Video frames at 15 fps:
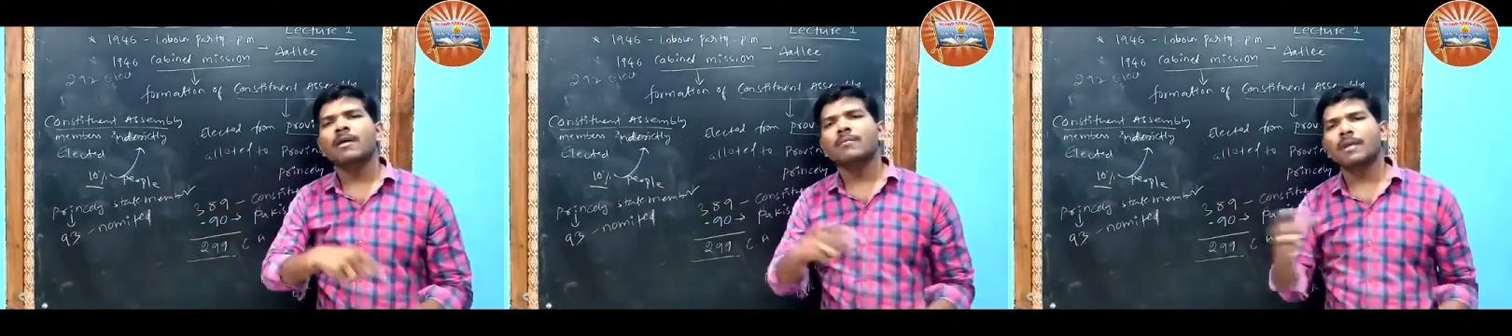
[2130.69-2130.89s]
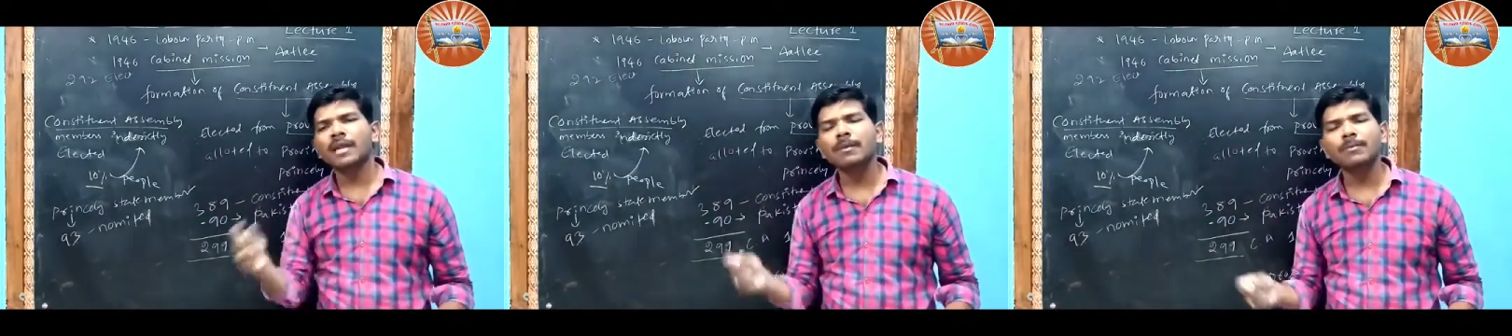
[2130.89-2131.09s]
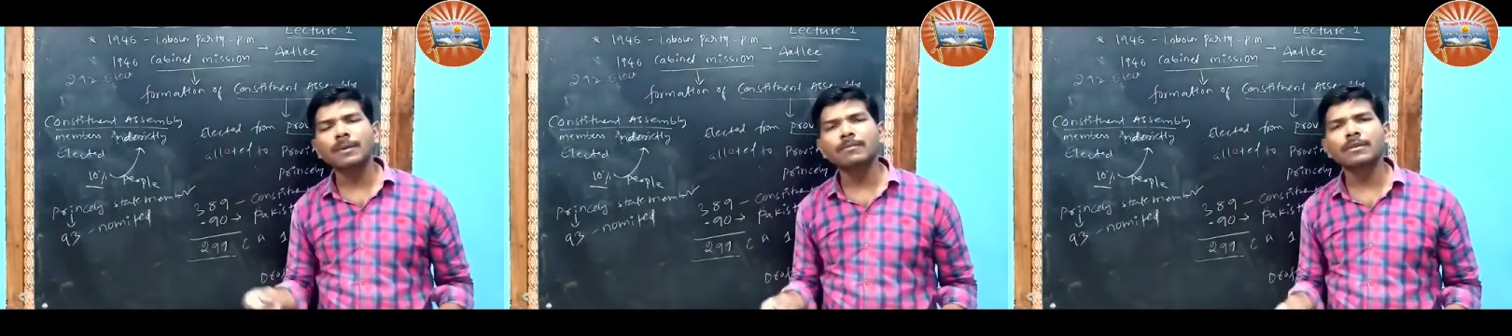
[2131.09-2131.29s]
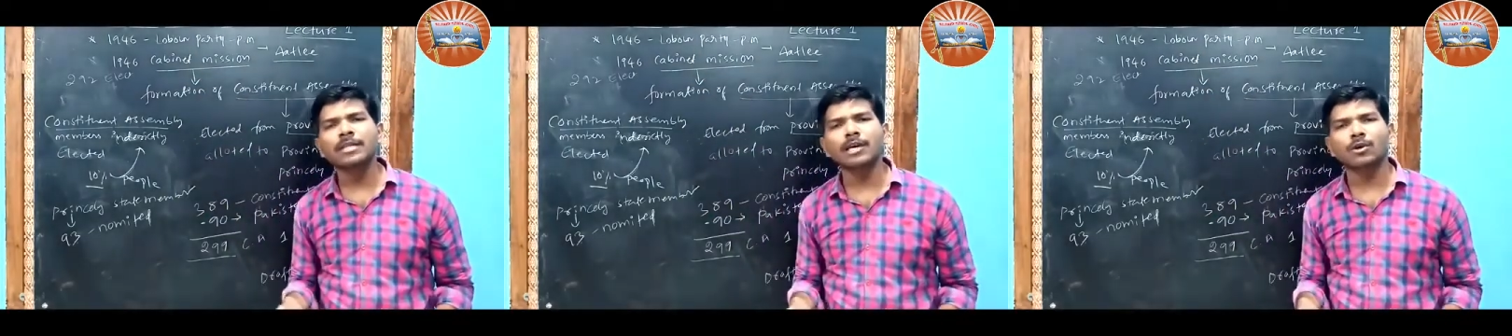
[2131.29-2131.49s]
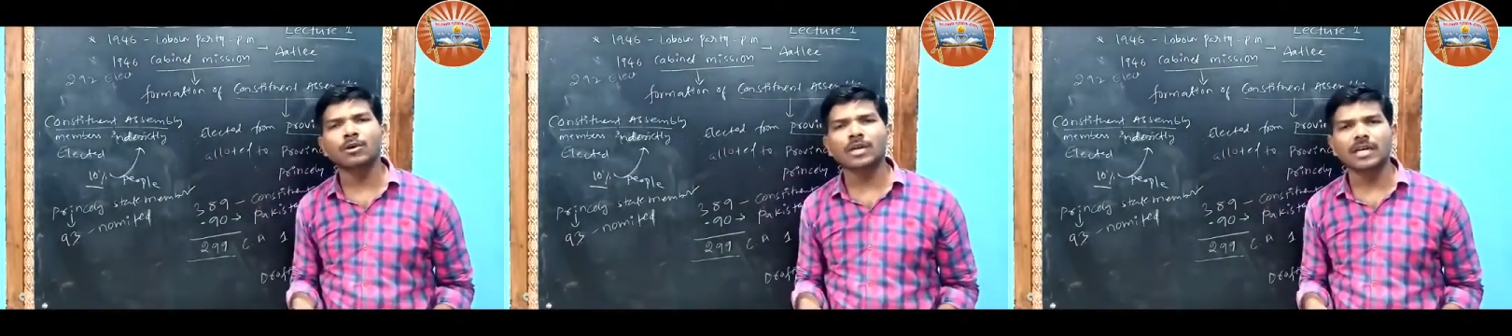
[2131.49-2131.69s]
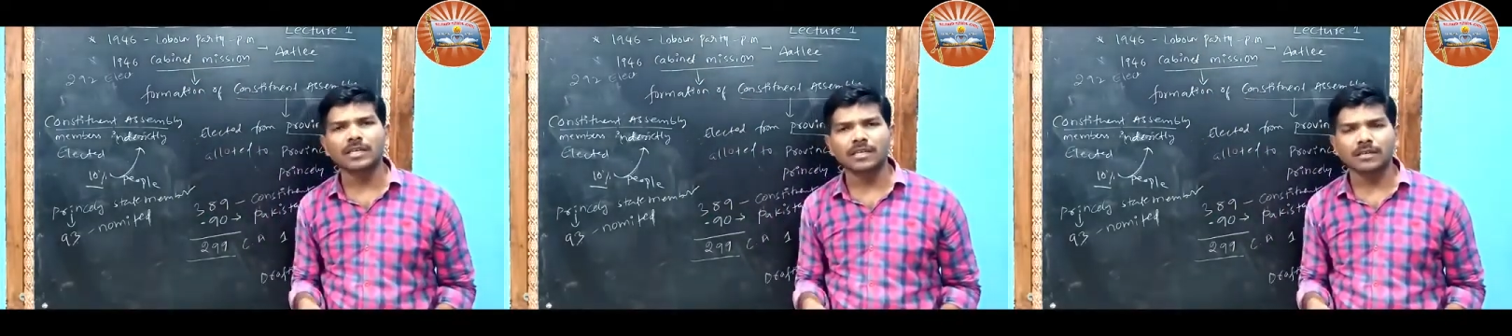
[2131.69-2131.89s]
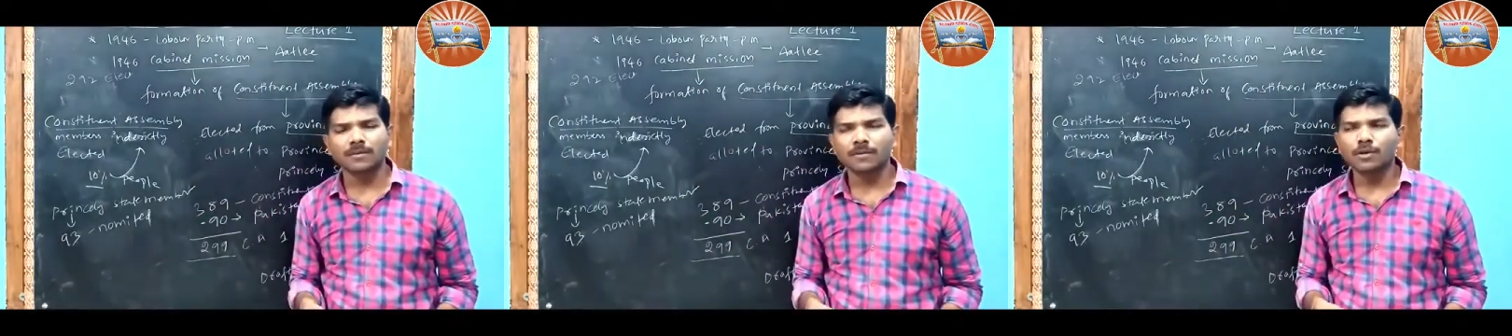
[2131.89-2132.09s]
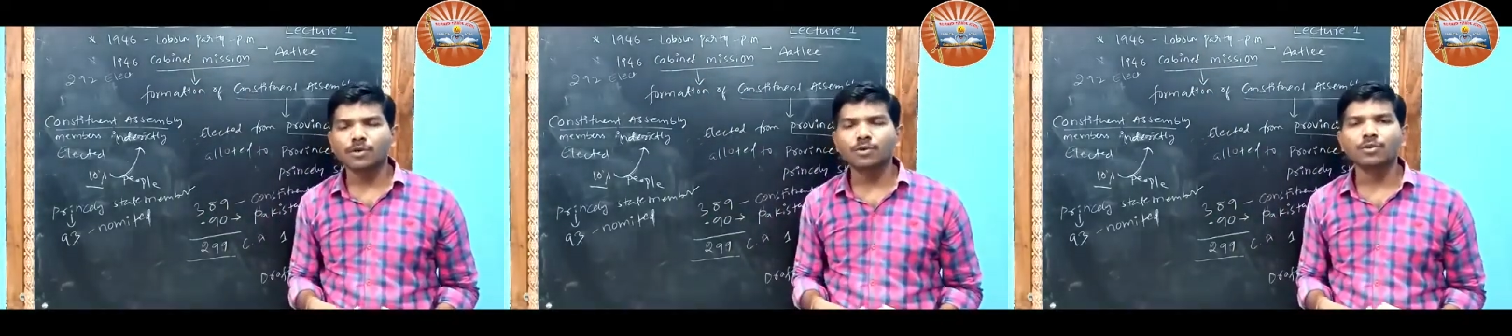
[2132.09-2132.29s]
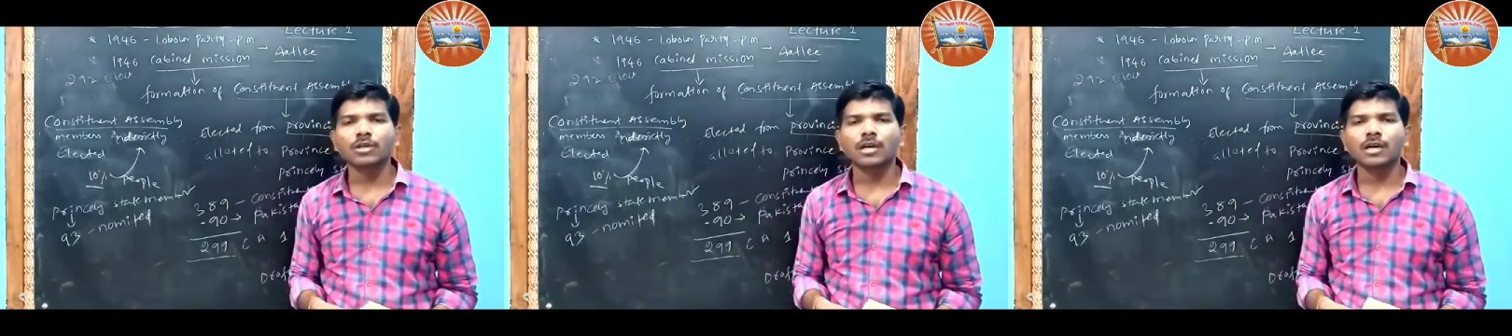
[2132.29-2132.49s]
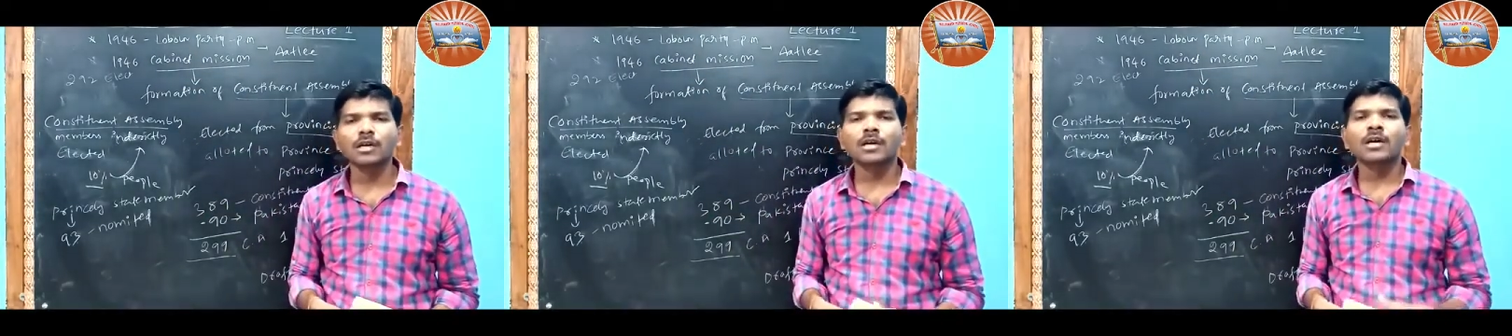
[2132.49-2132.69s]
Many people they wrote letter to
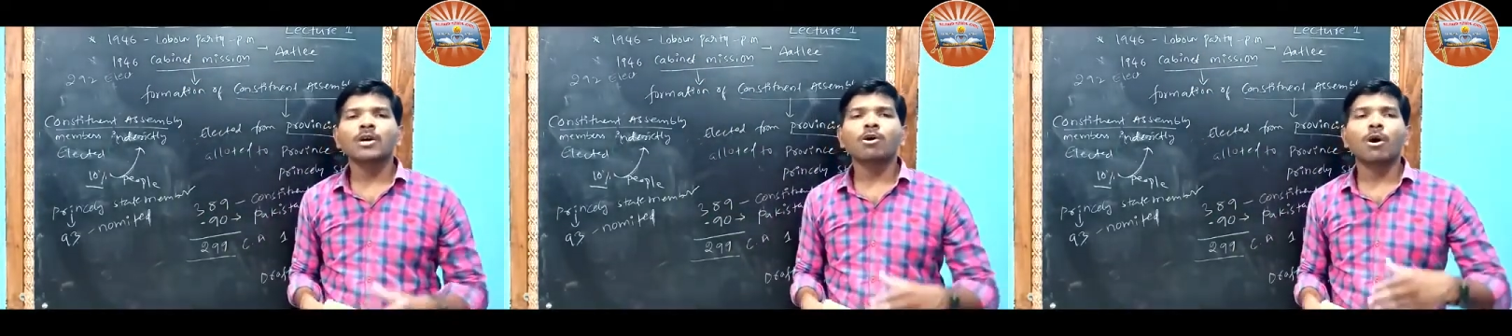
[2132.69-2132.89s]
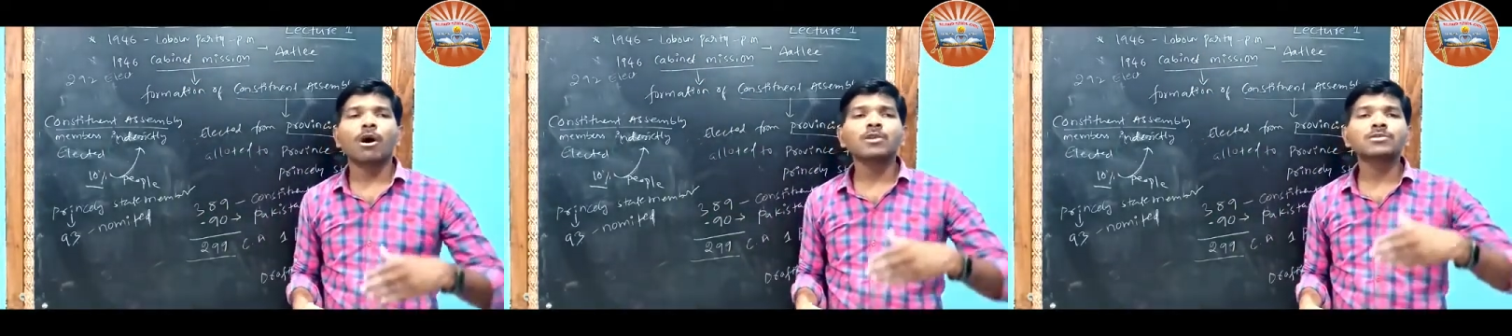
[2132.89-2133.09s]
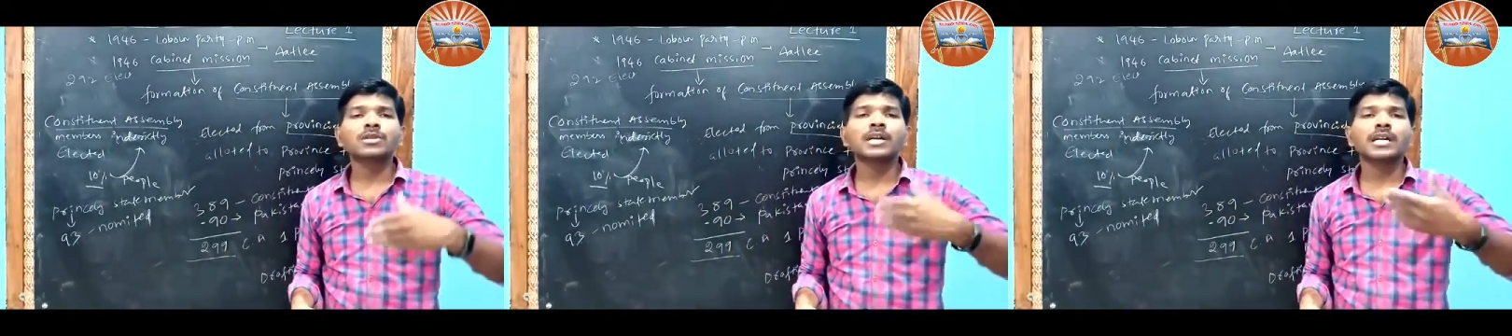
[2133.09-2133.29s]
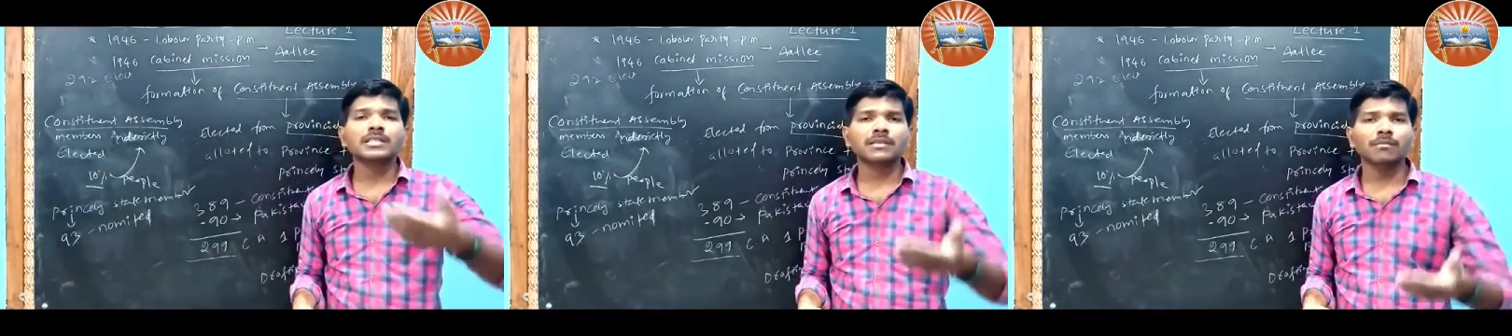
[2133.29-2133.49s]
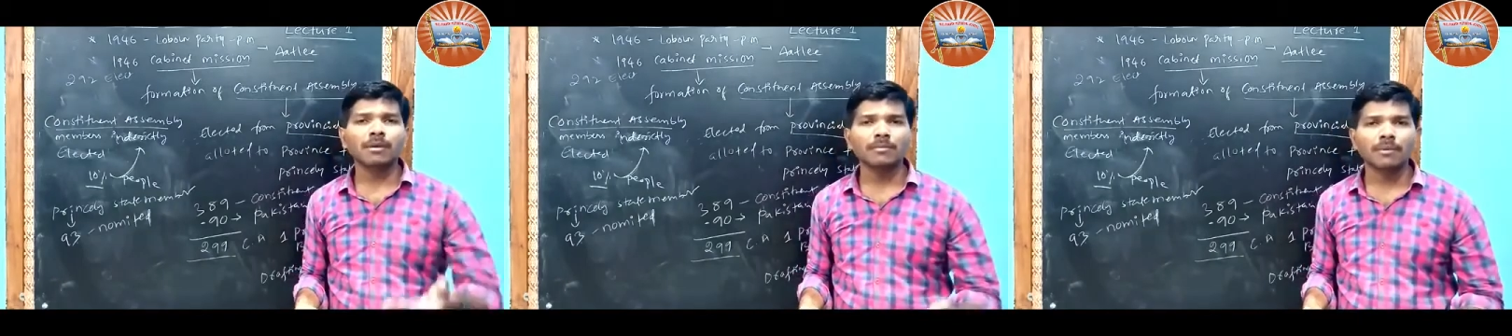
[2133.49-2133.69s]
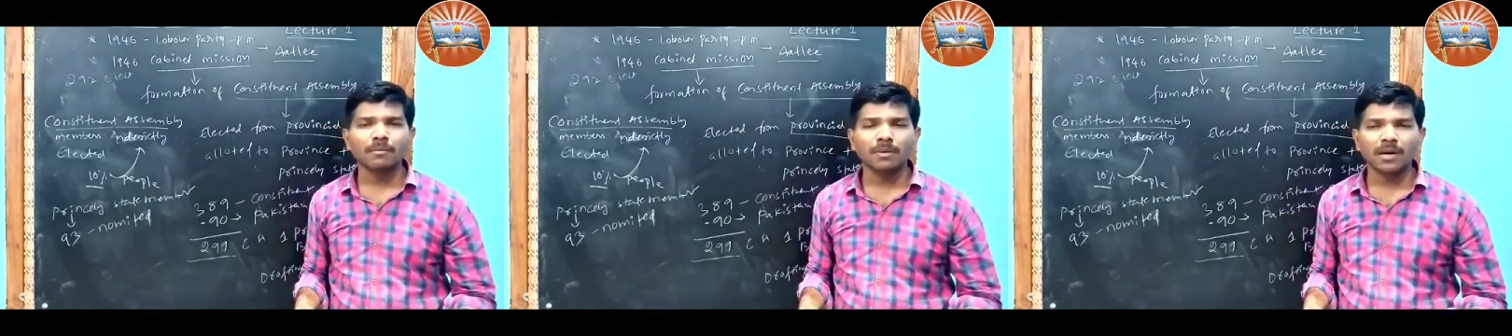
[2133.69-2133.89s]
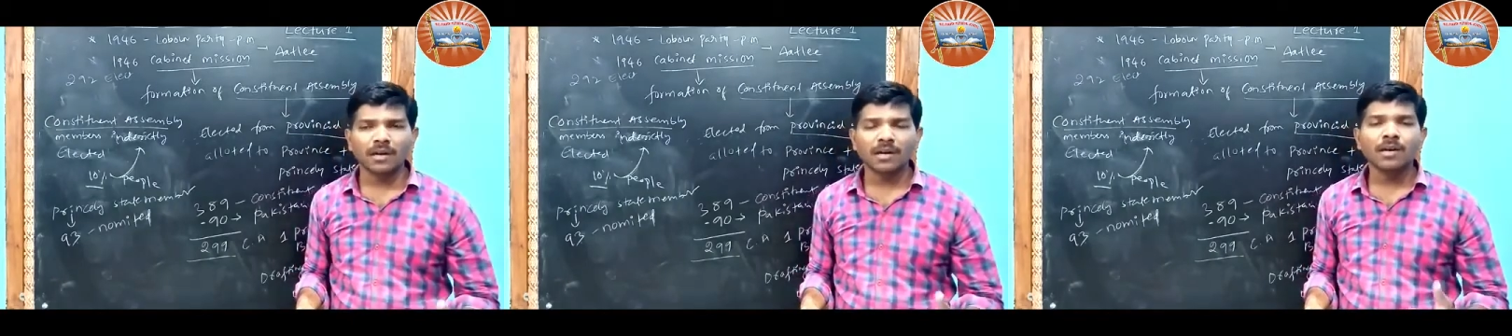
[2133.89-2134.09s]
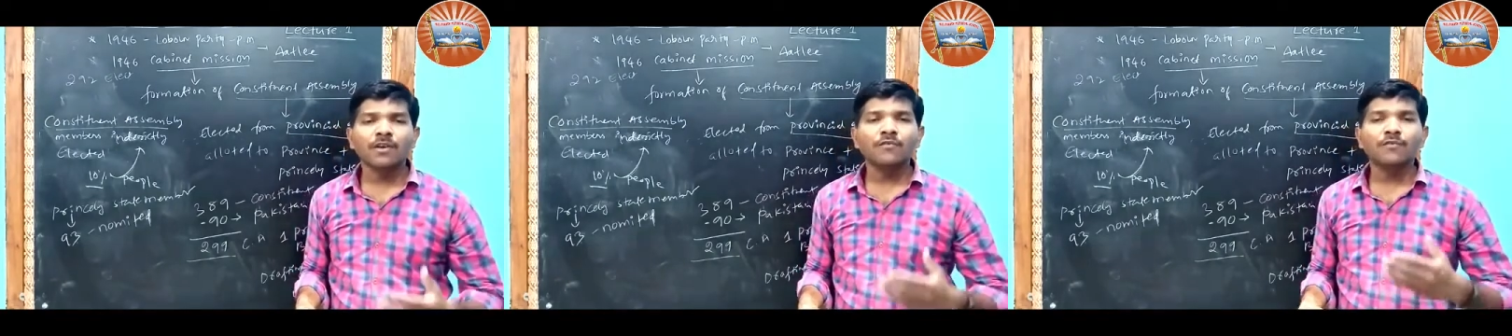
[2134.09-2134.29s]
the Constituent Assembly member.